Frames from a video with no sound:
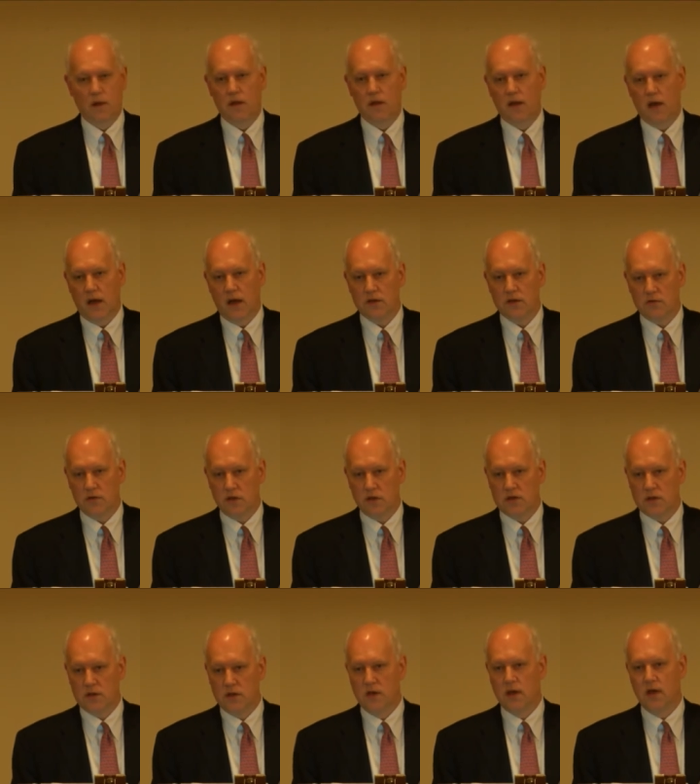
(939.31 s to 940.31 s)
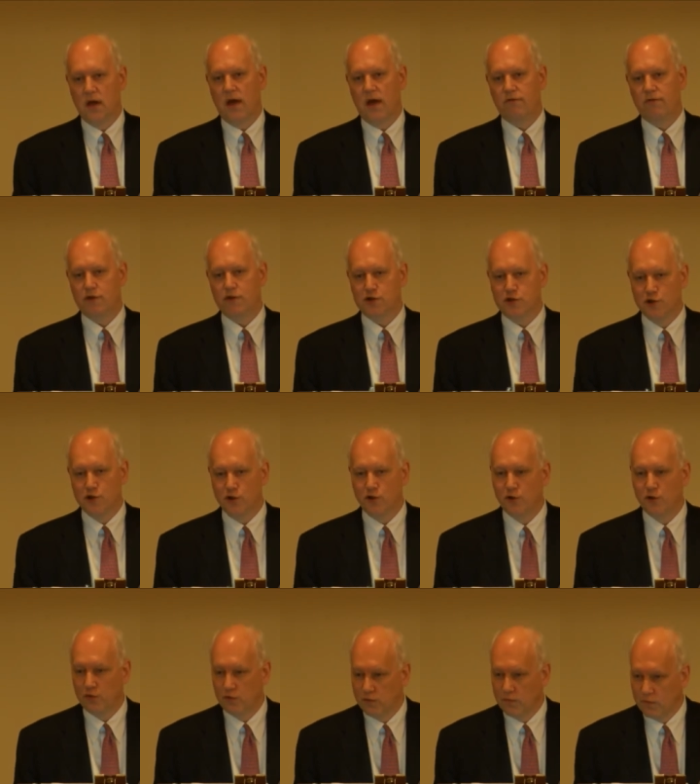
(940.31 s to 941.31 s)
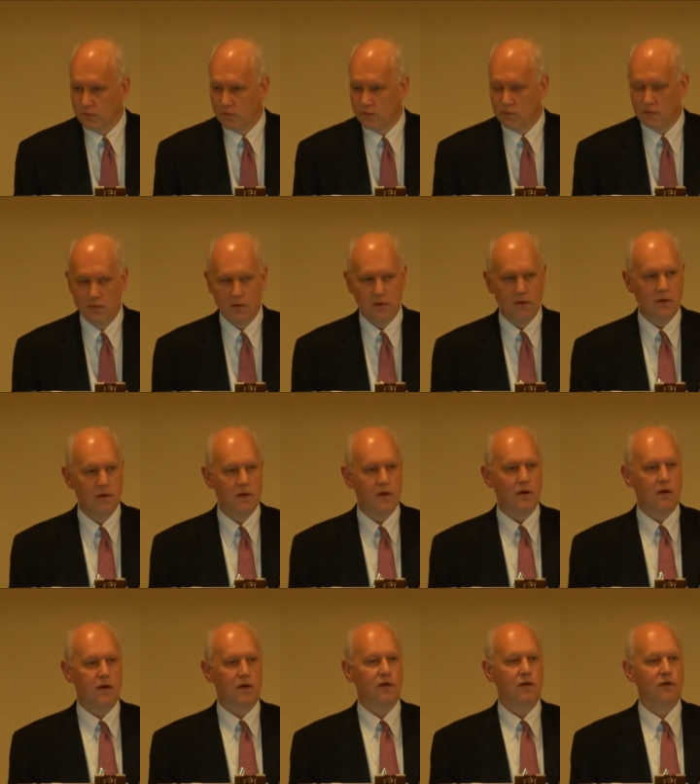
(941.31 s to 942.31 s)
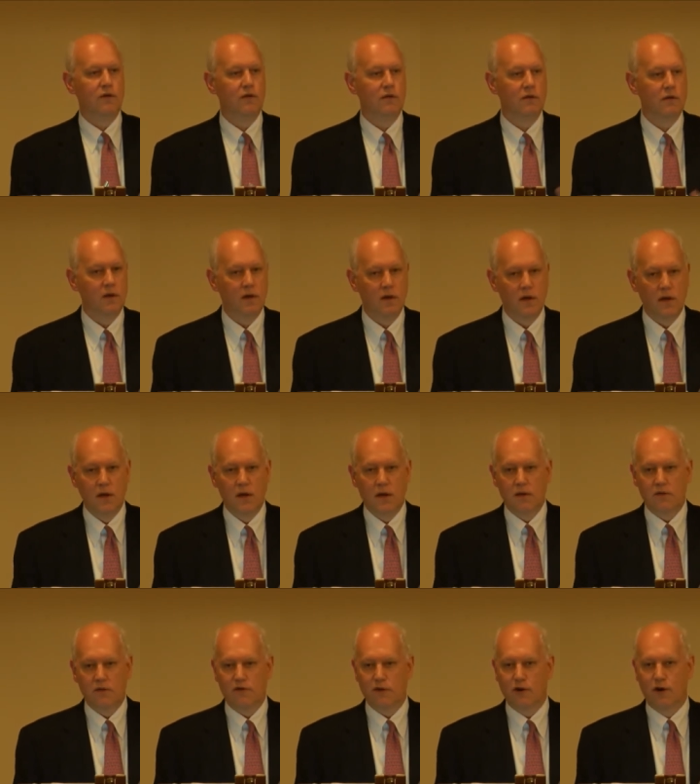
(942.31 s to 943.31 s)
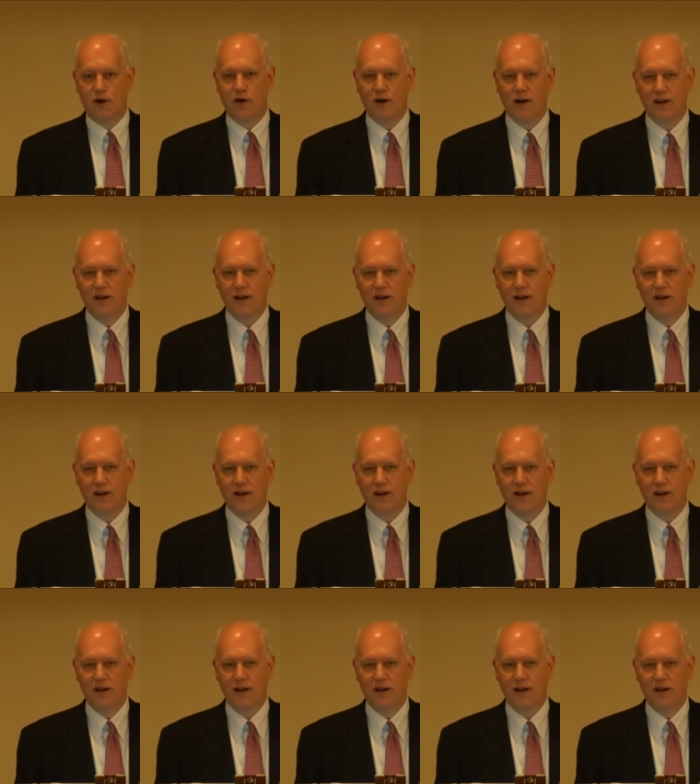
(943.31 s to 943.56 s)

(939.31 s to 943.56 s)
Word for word: And the answer is, heavens no, you know. So,